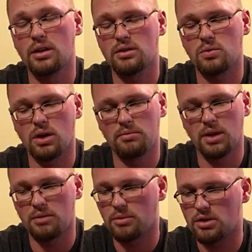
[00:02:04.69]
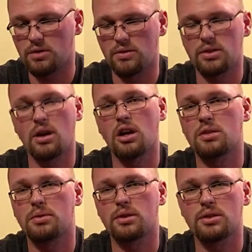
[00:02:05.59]
That's why I'm not much of a
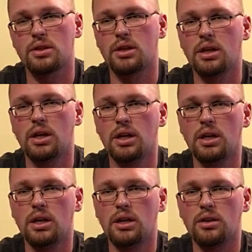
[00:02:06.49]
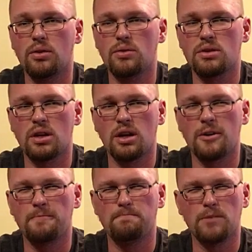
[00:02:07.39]
Scotch person. Those
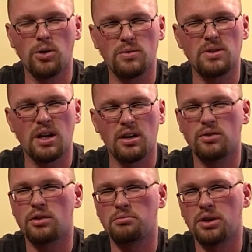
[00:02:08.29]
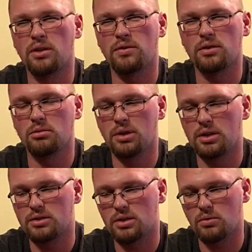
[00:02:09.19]
notes kind of turn me off a little
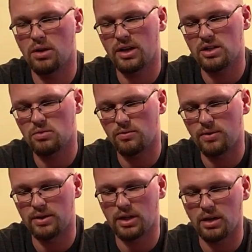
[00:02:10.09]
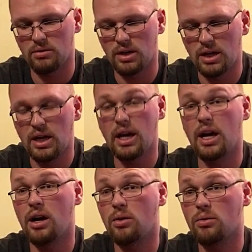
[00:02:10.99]
bit. So I guess we'll find out
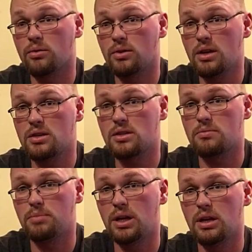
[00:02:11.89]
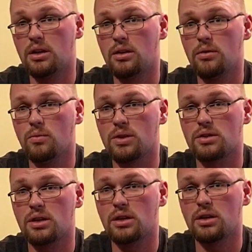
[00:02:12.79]
how this peated
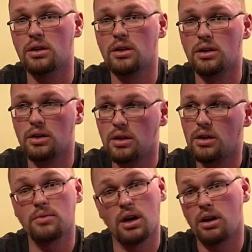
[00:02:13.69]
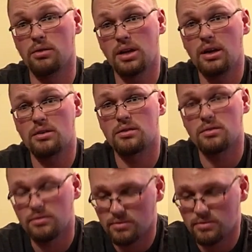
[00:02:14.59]
whiskey, how it tastes.